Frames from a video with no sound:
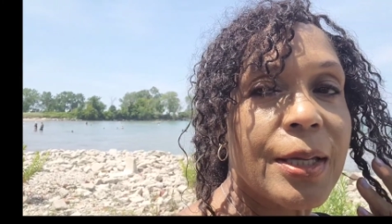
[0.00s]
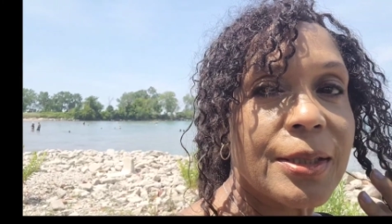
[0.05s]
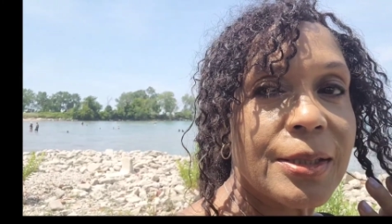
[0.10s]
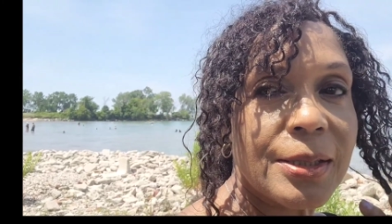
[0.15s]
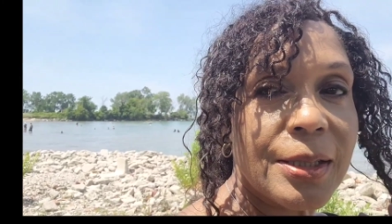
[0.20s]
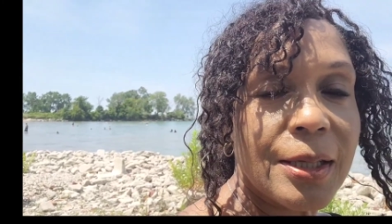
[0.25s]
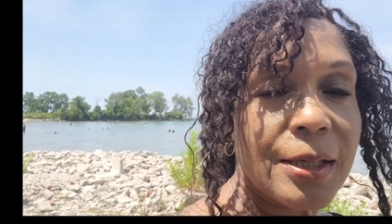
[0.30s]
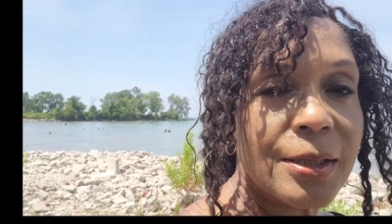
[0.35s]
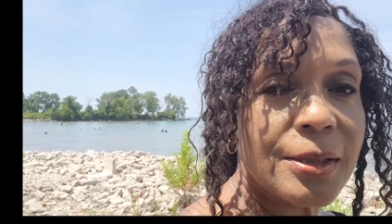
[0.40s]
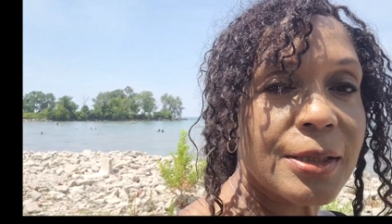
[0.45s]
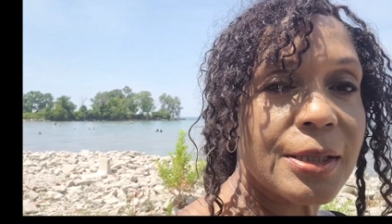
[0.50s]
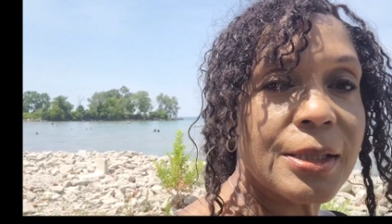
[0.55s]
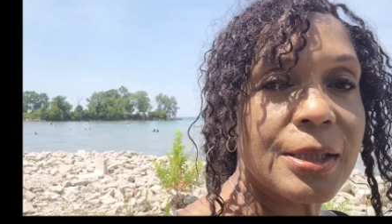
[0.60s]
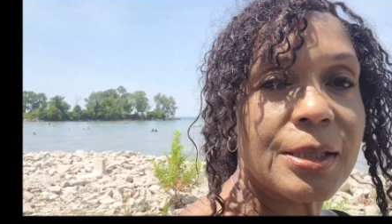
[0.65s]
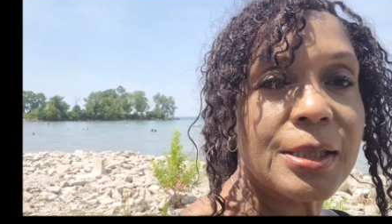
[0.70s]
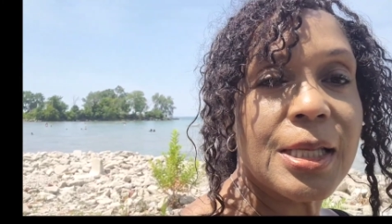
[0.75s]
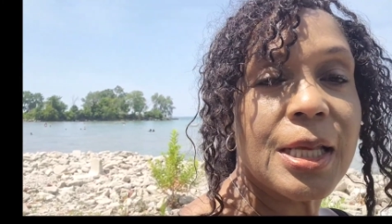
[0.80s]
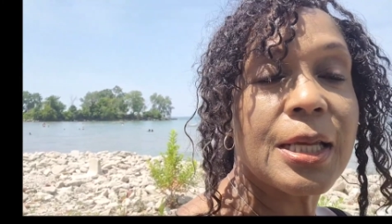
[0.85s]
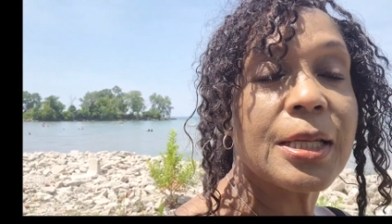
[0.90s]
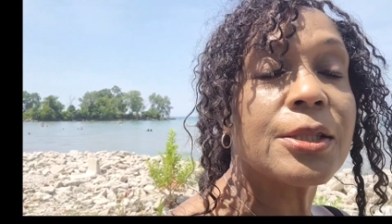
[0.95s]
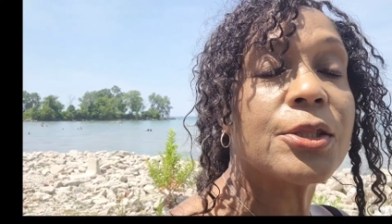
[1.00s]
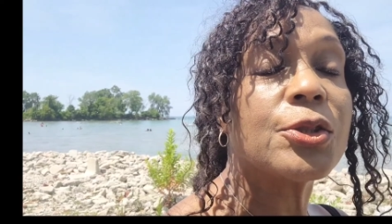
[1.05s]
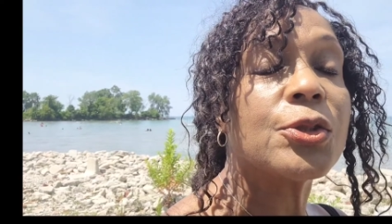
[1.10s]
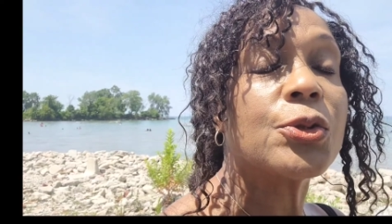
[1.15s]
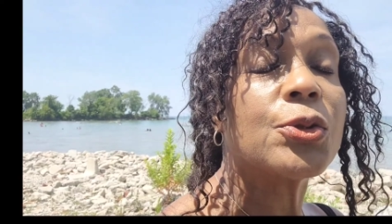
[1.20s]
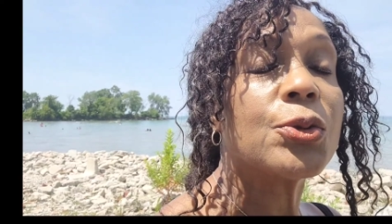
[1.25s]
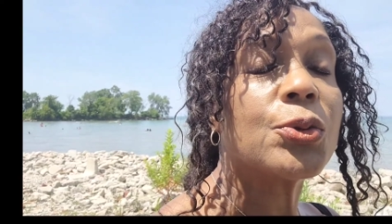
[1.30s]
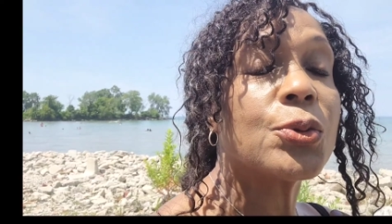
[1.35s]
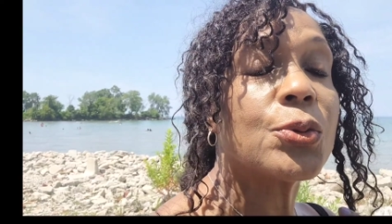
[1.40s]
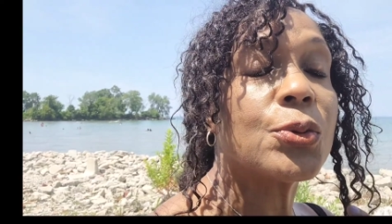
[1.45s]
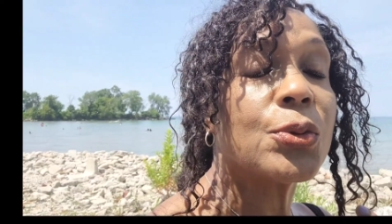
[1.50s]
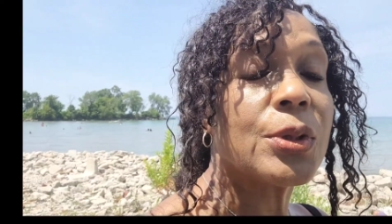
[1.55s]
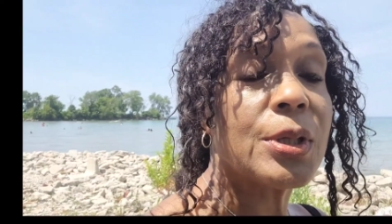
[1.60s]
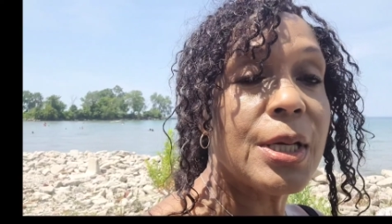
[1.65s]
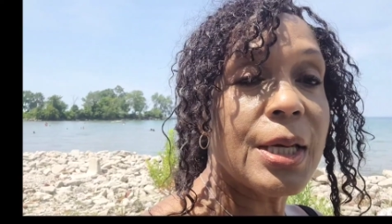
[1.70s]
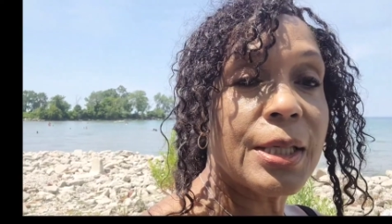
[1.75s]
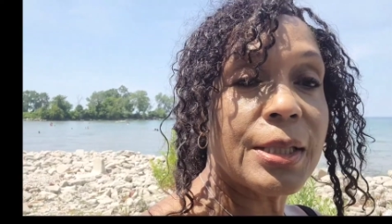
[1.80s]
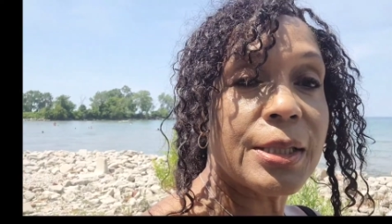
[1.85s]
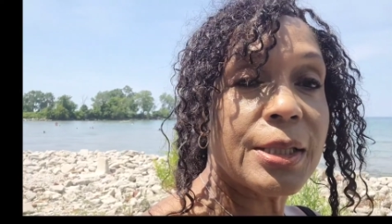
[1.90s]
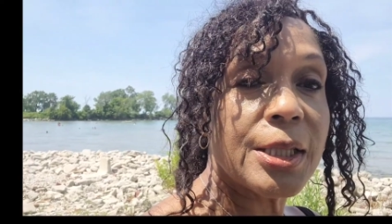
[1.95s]
It says that to
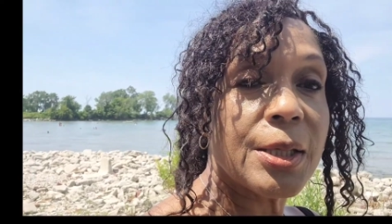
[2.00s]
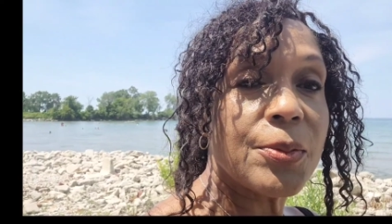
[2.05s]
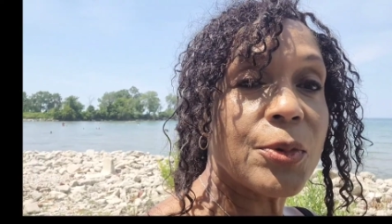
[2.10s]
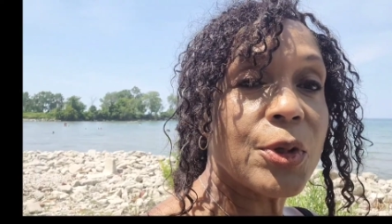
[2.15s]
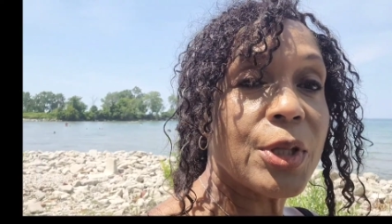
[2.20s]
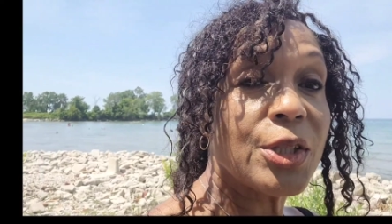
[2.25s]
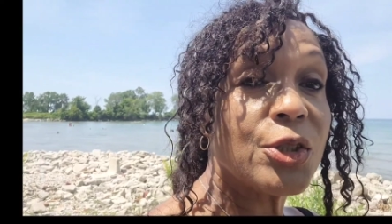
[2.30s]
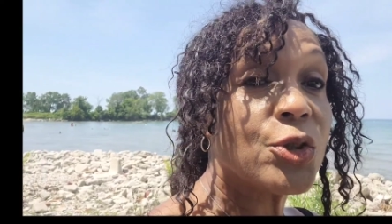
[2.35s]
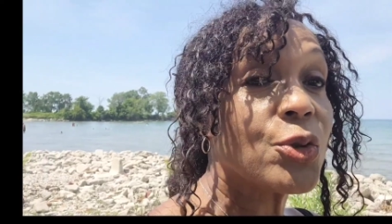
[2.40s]
stimulate,